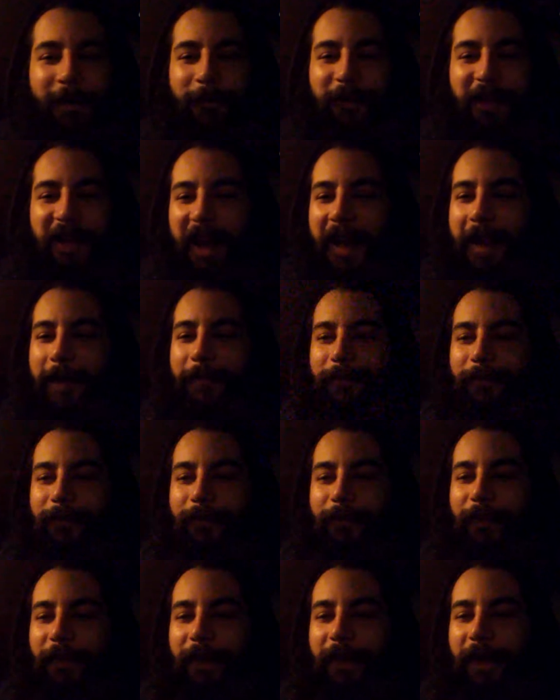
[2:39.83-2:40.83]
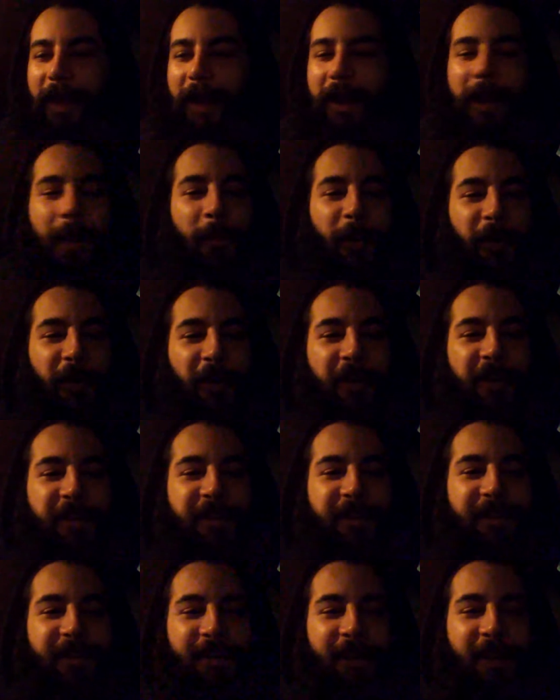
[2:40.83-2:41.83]
became
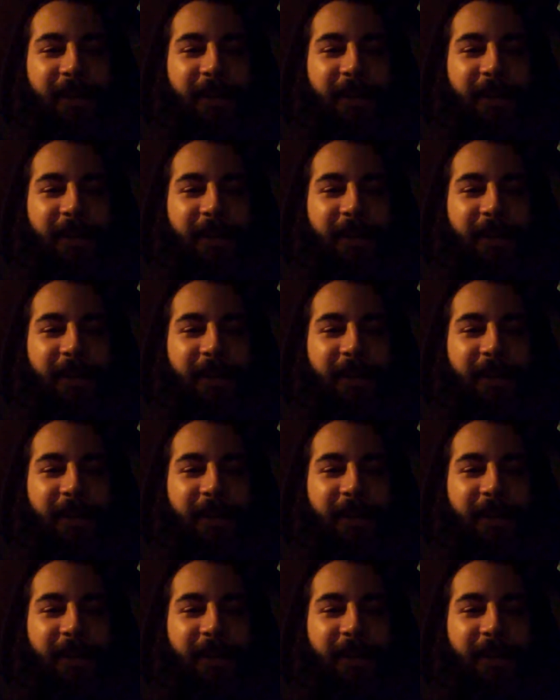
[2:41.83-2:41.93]
hypocrites,